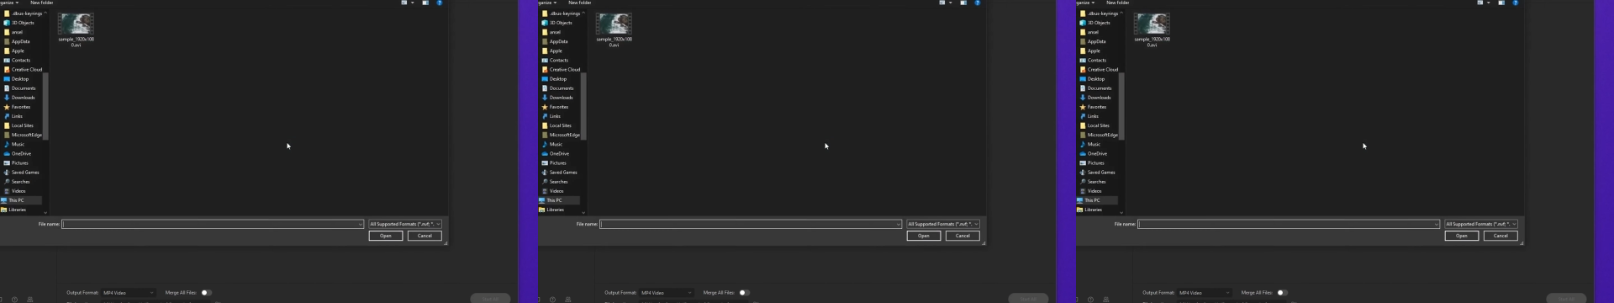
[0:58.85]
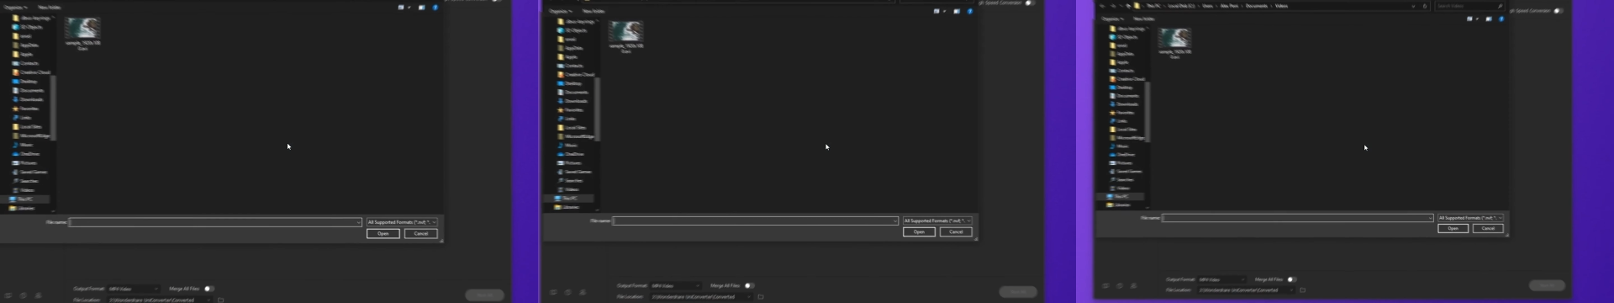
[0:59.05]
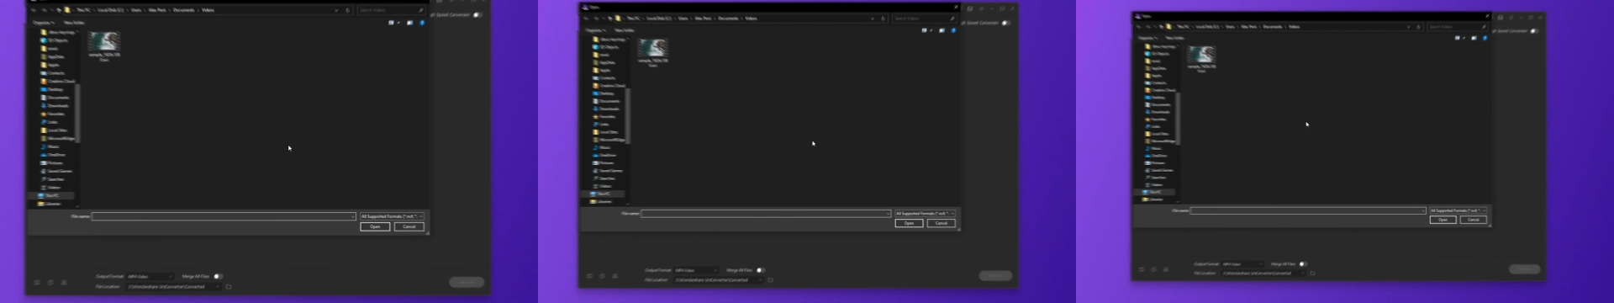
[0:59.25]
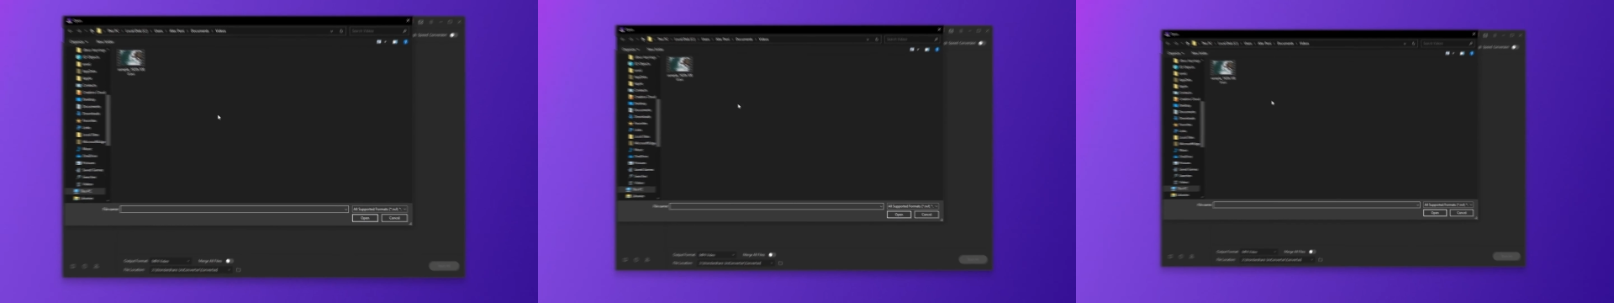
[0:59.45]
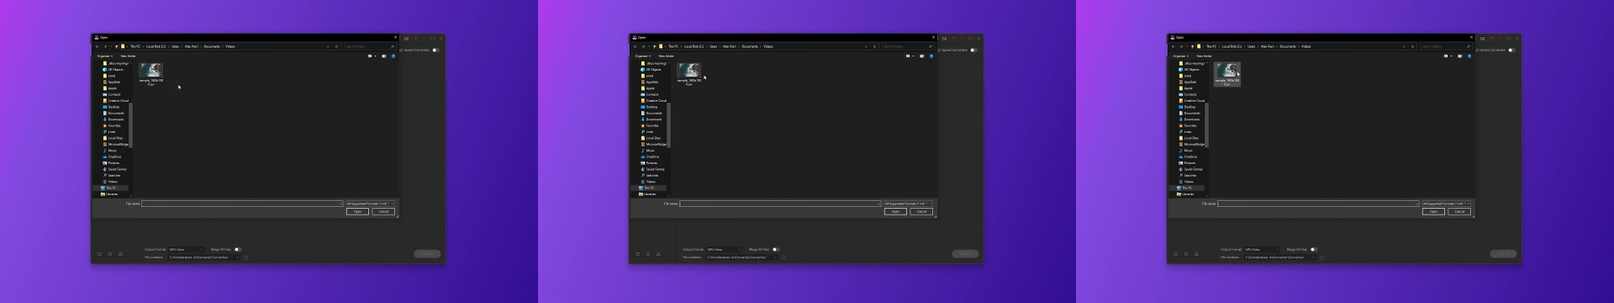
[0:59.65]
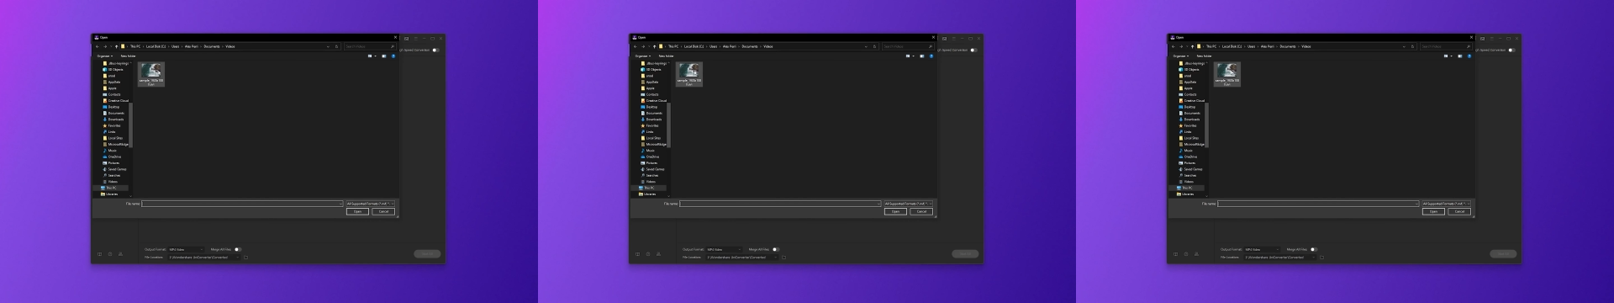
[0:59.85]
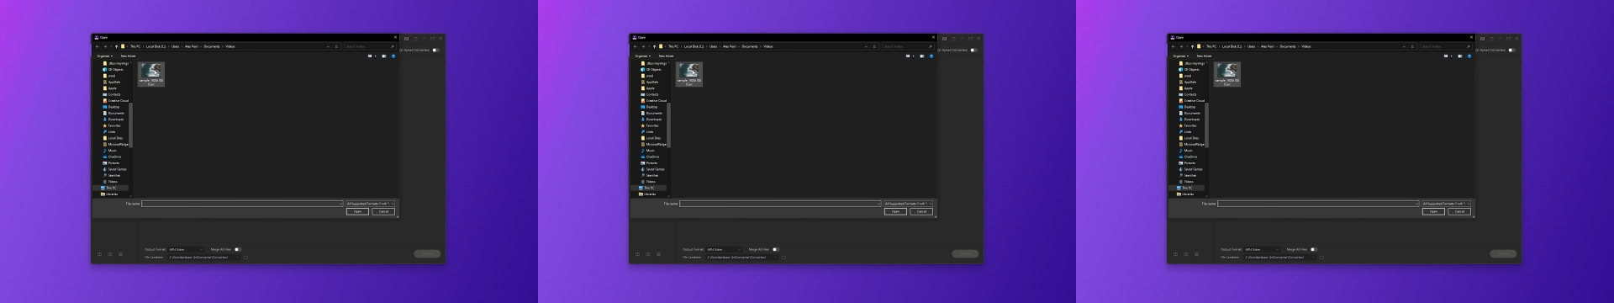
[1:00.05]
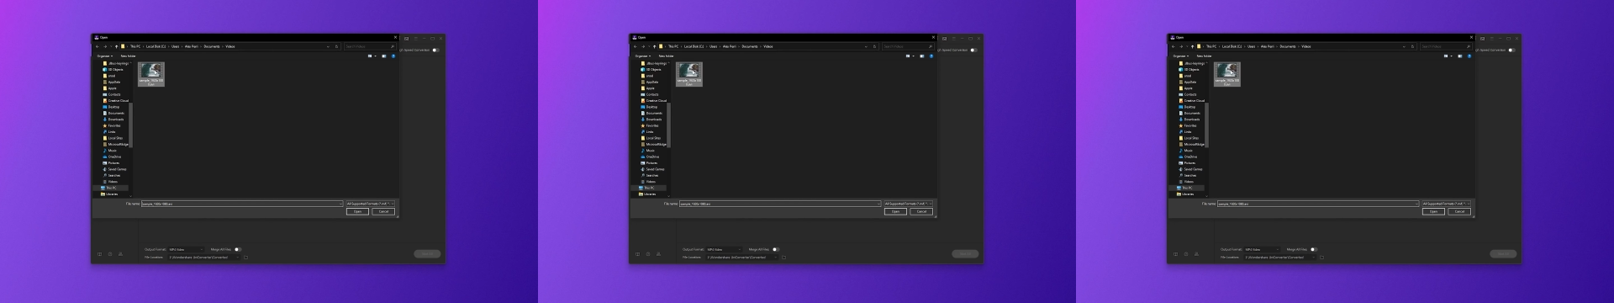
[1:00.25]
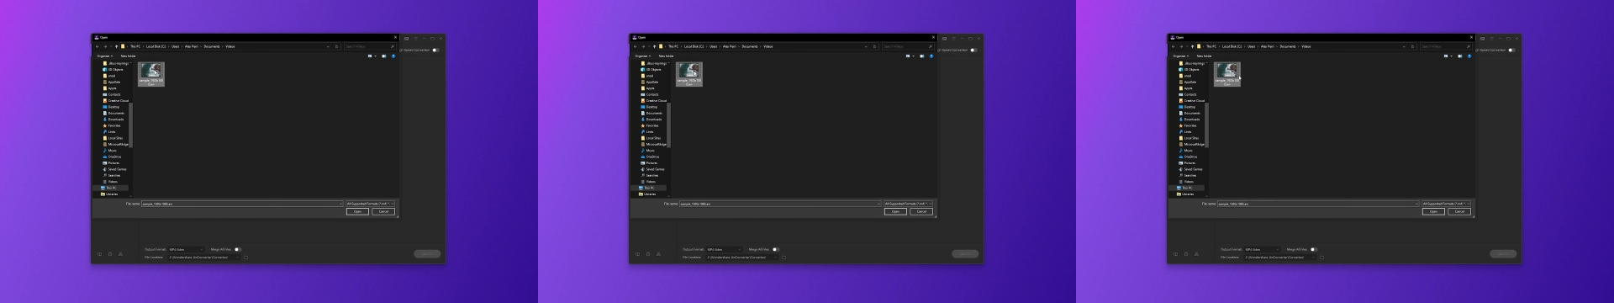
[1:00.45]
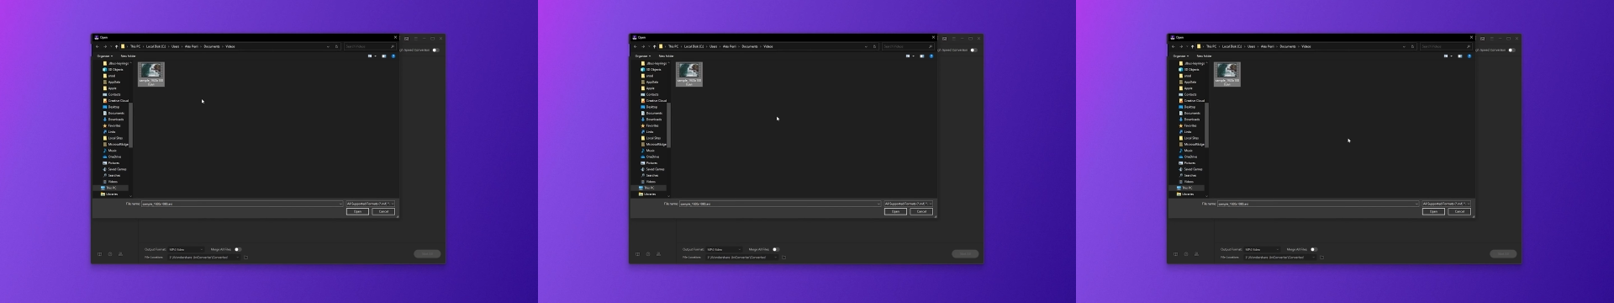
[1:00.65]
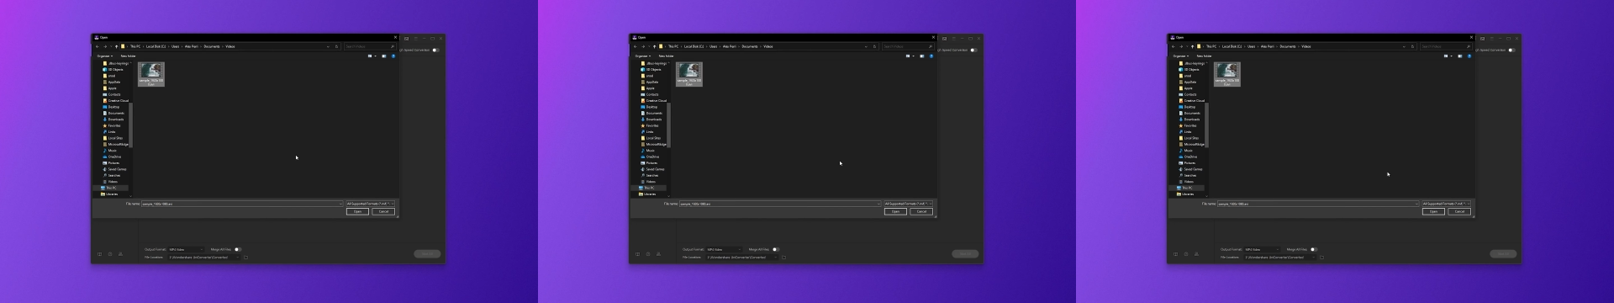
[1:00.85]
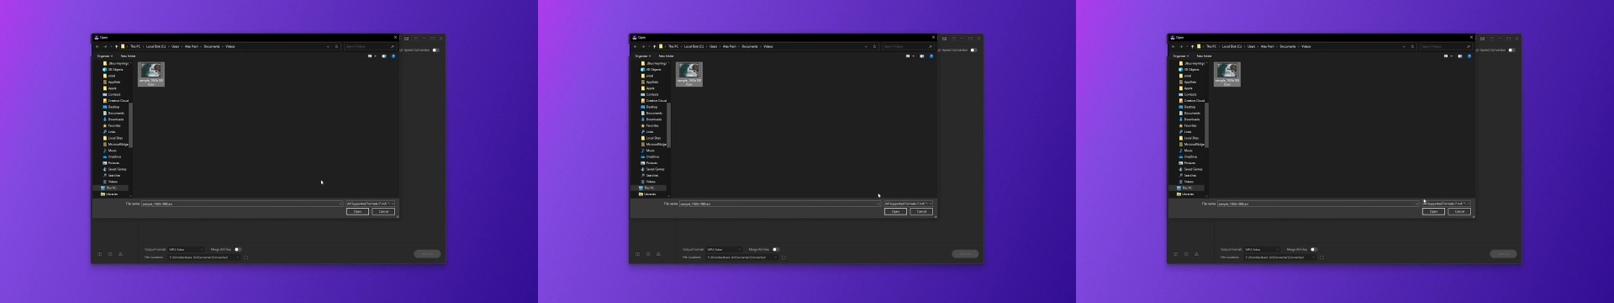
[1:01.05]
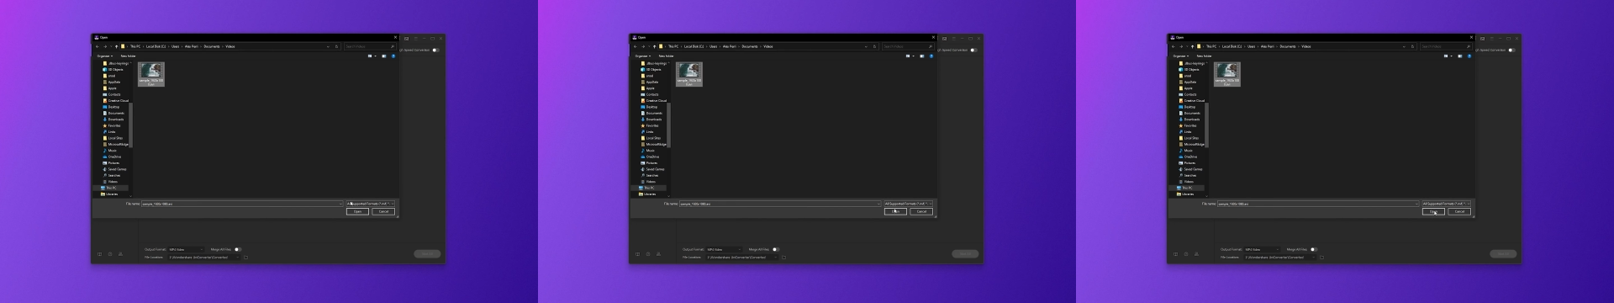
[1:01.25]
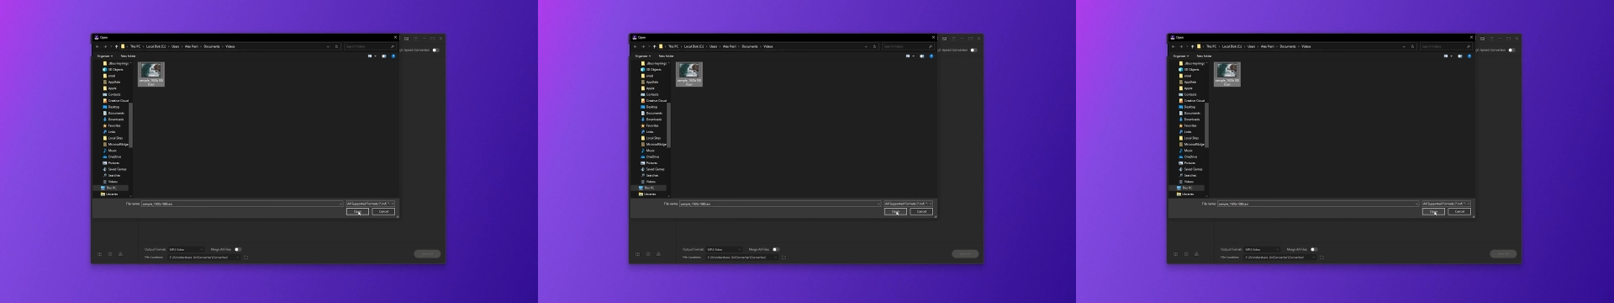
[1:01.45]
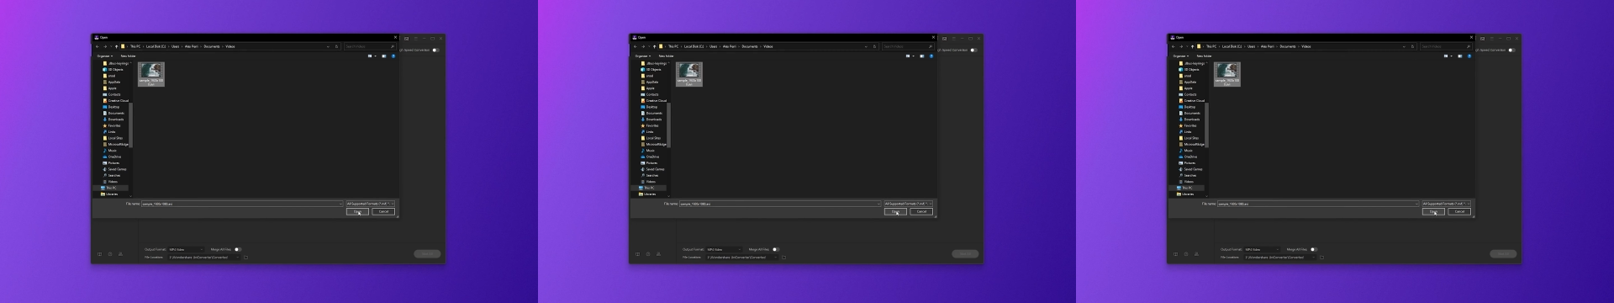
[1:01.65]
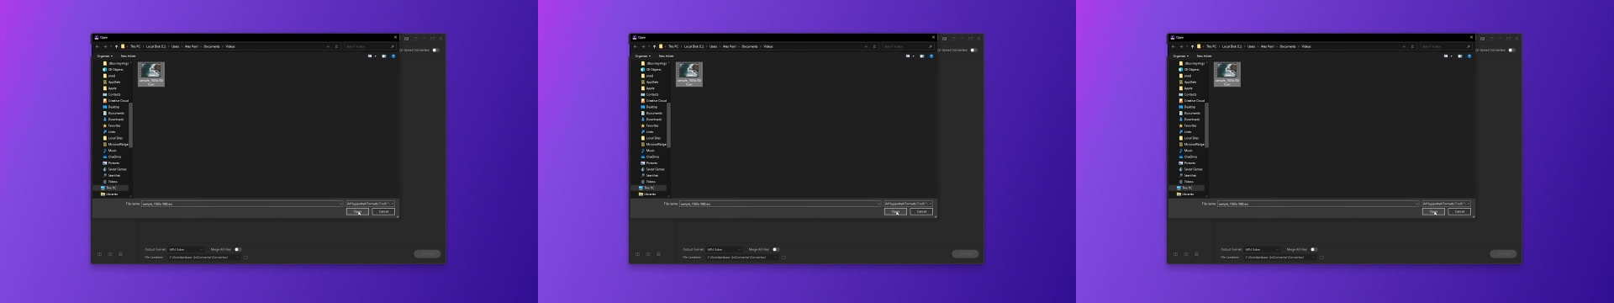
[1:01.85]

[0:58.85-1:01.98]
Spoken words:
[unreadable: no face in view]